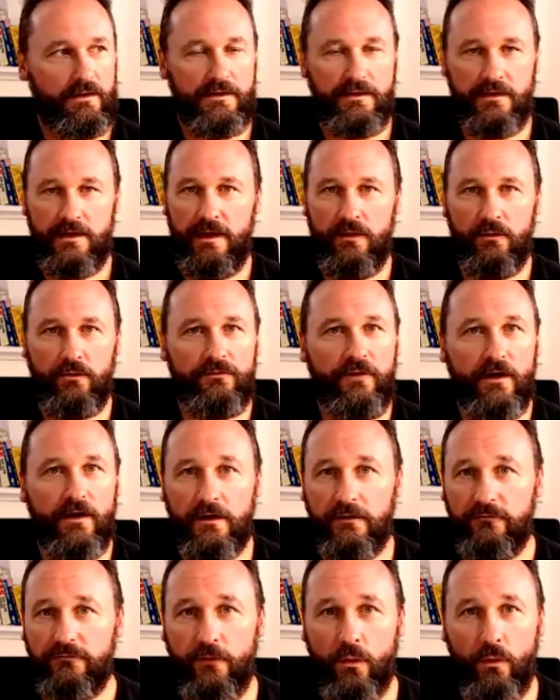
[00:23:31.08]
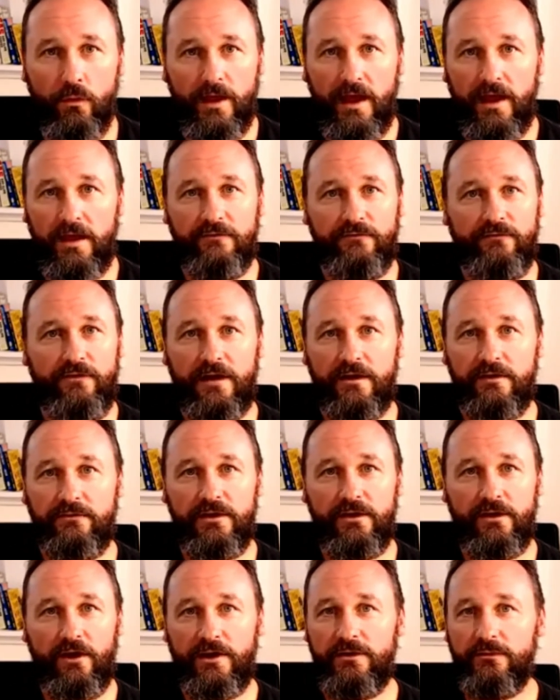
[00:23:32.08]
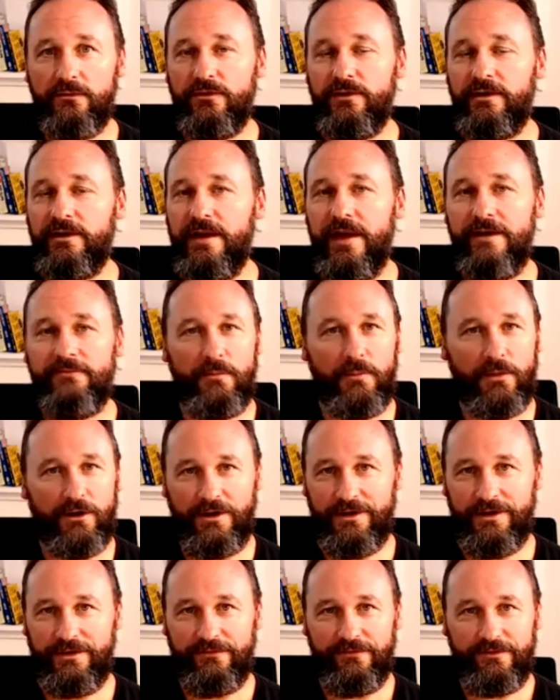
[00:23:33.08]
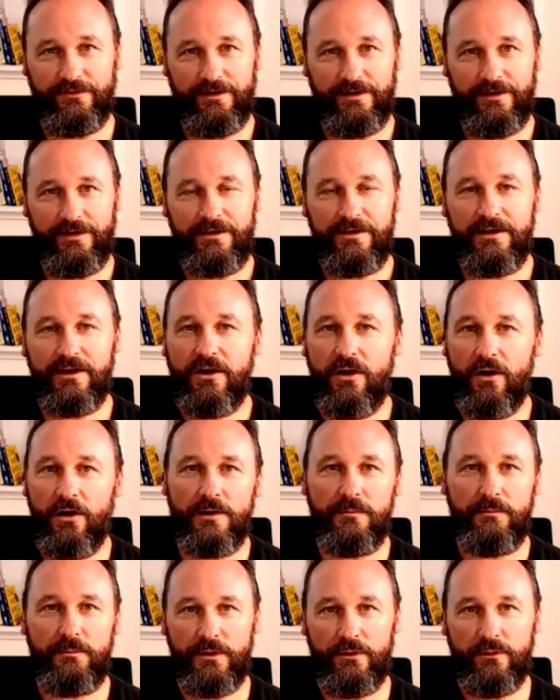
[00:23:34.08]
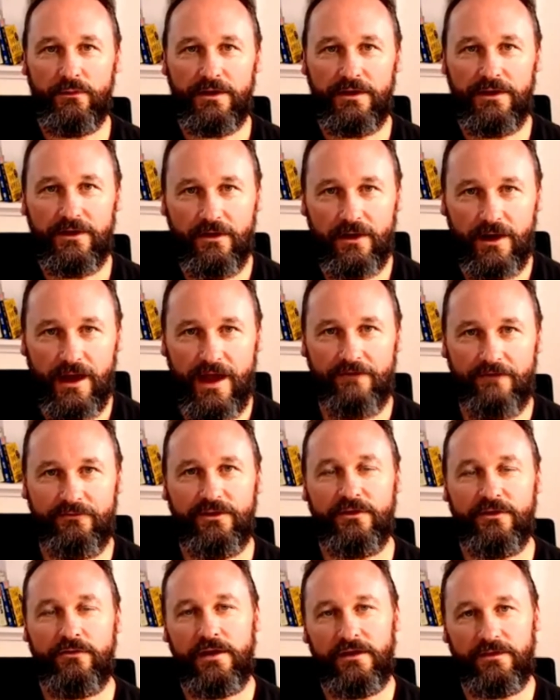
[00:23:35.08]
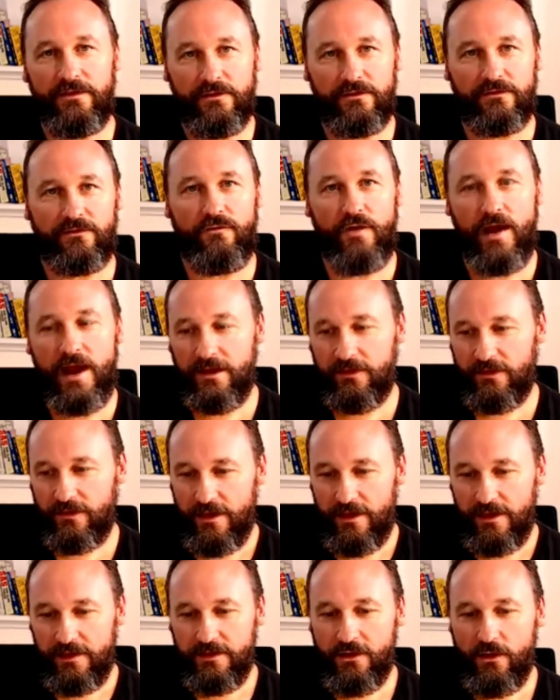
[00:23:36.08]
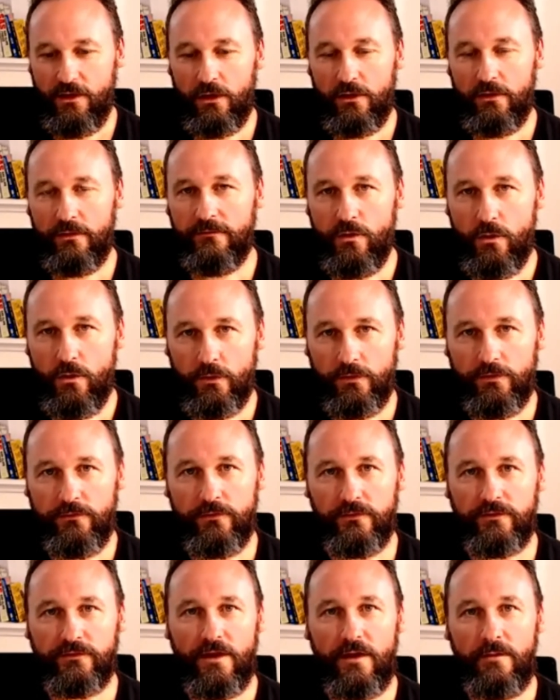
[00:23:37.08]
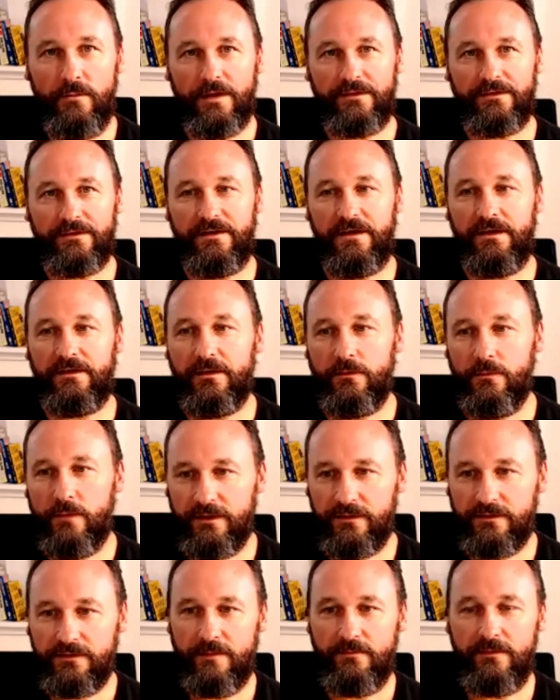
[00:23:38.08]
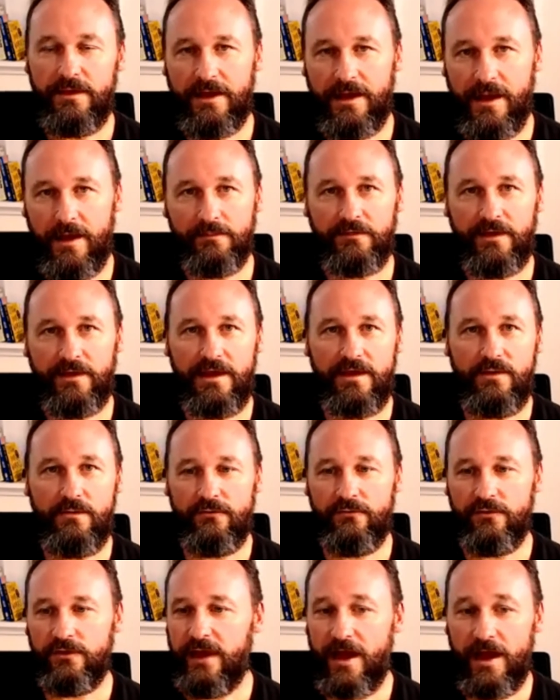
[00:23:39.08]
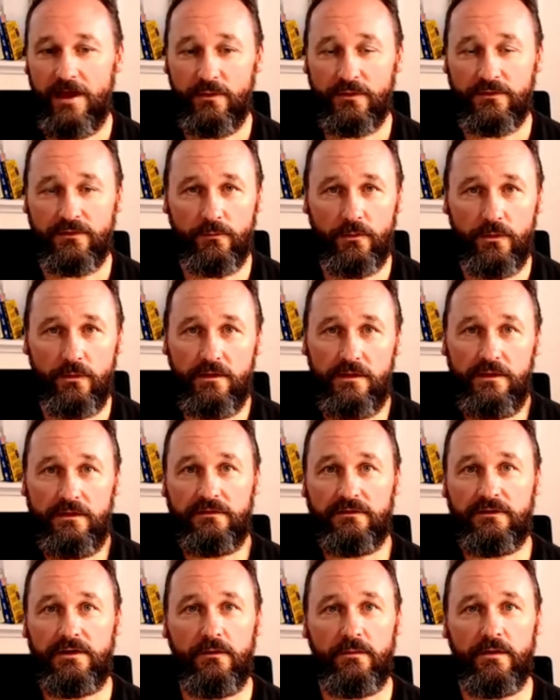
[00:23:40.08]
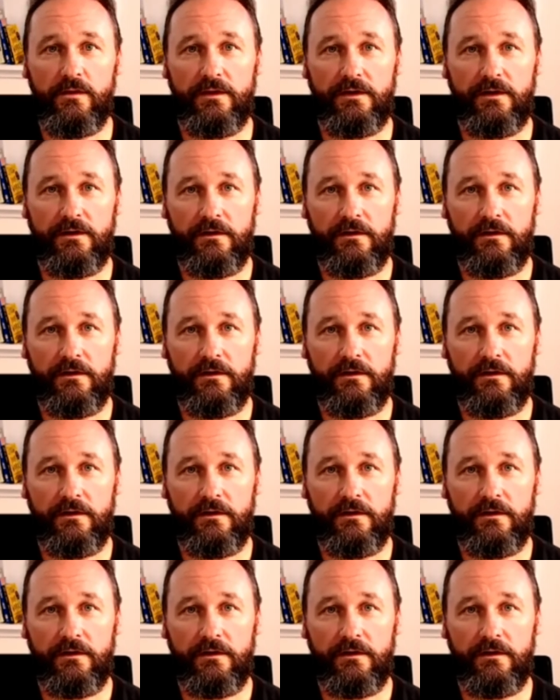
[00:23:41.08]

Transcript: It'll fucking fall down in front of you like you'll never believe. You've got to build it. You've got to have the grit, the strength. You've got to have gone through so much shit that when something comes at you every day, which it will, you just deal with it.